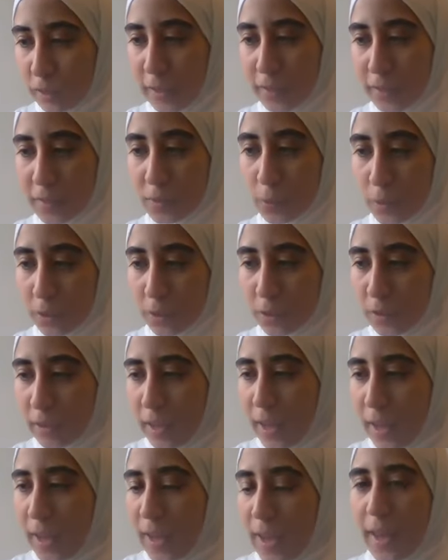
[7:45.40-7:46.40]
look as
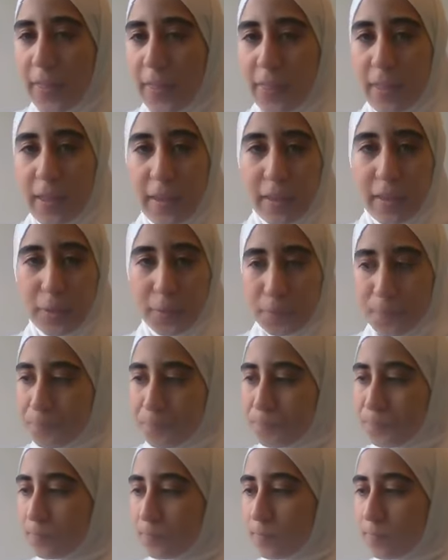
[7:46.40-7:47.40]
well. And
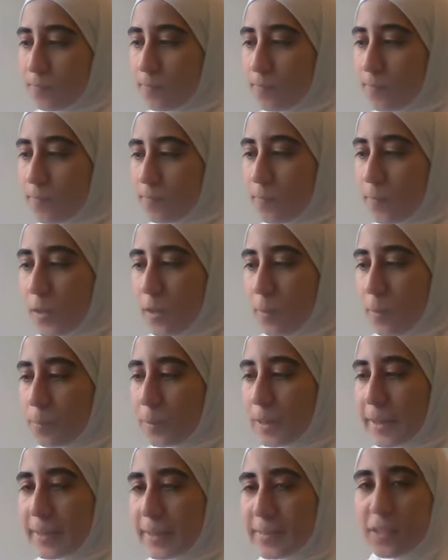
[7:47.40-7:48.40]
then
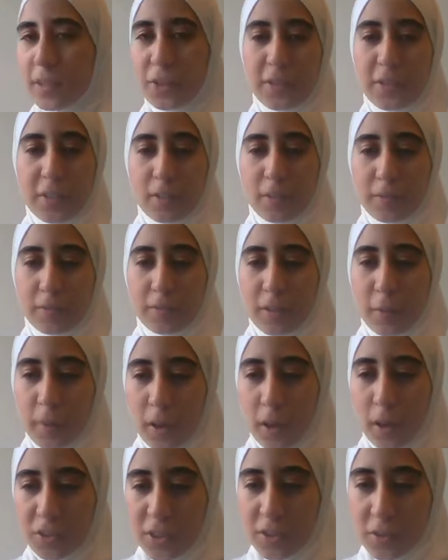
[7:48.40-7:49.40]
be easy on yourself.
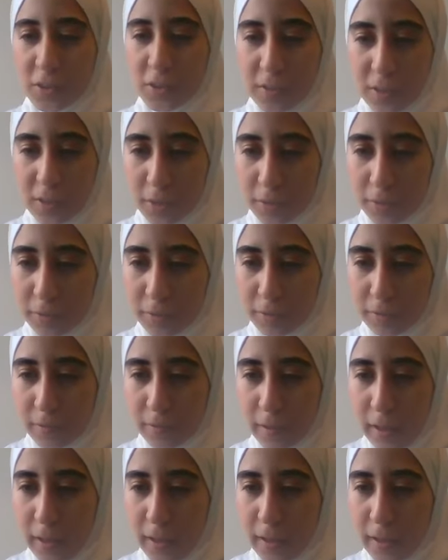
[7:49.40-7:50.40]
Apologize to yourself.
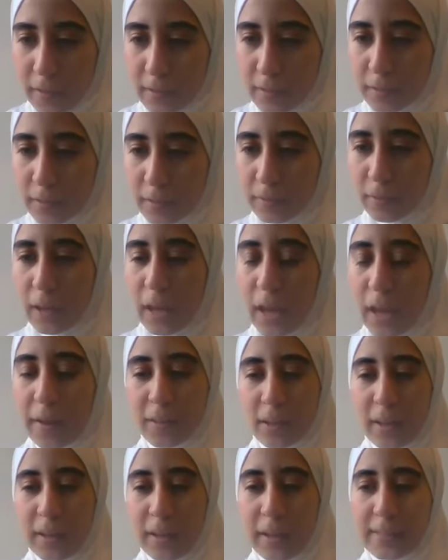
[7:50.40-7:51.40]
And if you
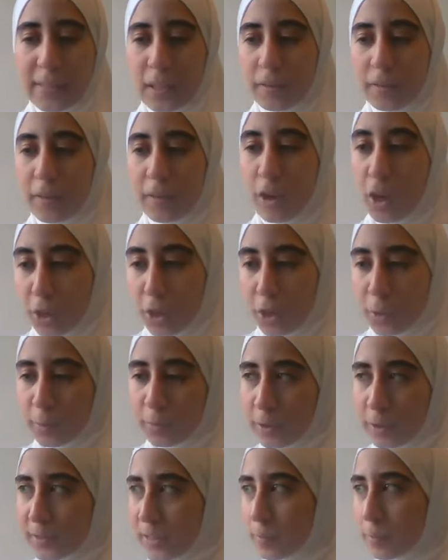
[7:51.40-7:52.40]
have done any
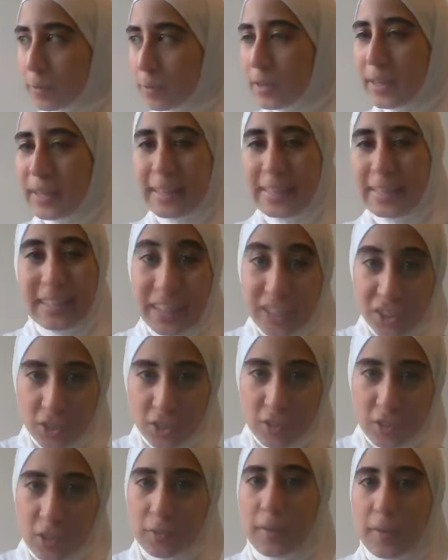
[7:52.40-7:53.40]
self-harm, for example, any
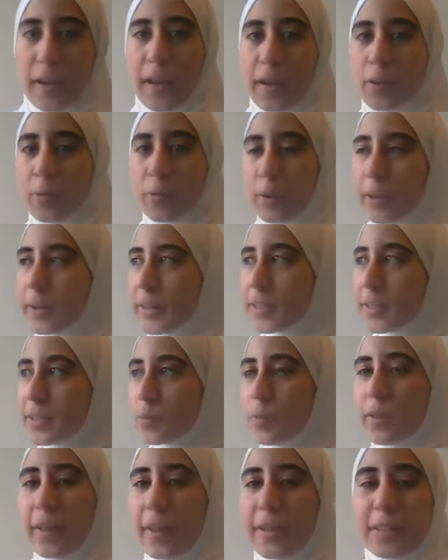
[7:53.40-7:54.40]
addictions you've had, right?
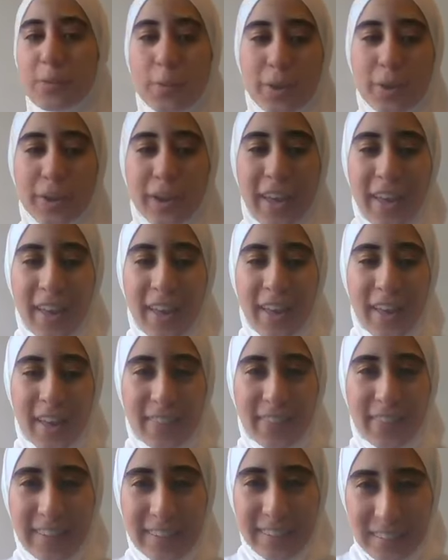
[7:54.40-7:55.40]
That's where
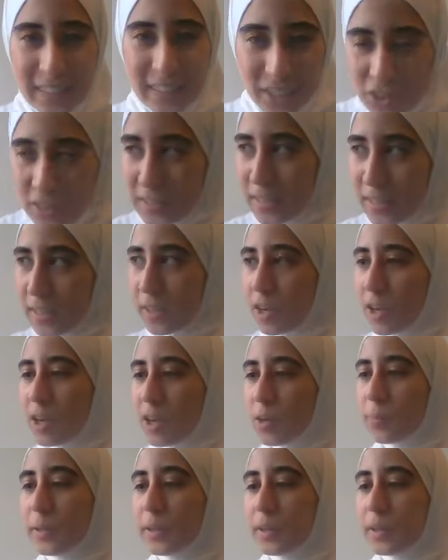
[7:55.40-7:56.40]
the addictions can
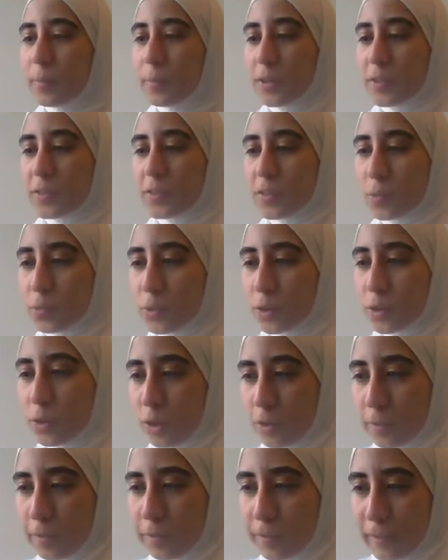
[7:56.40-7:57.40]
come in, because
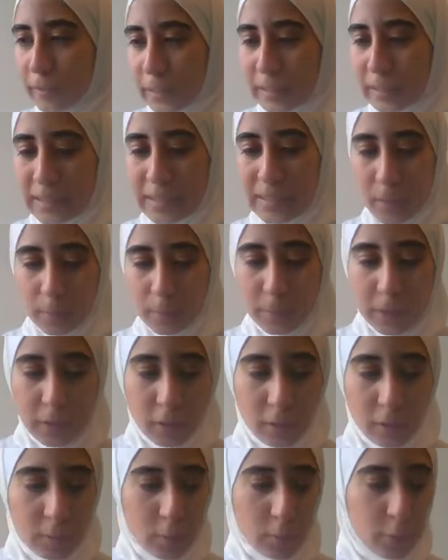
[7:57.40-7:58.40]
we're all filling
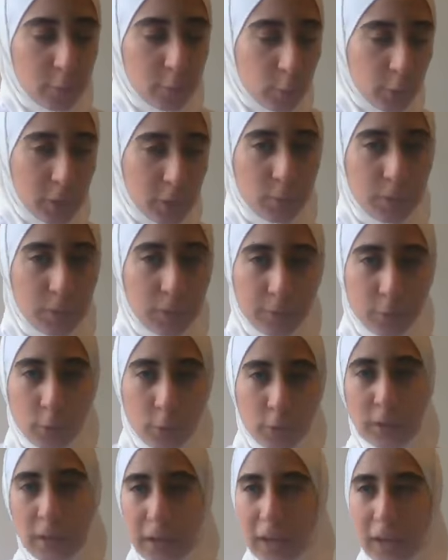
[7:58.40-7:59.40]
something of a void. We're
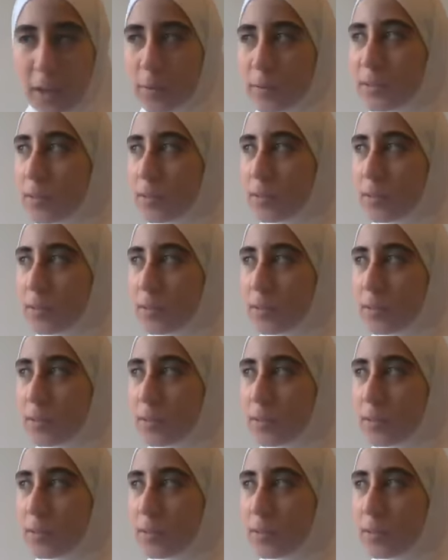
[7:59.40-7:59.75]
voiding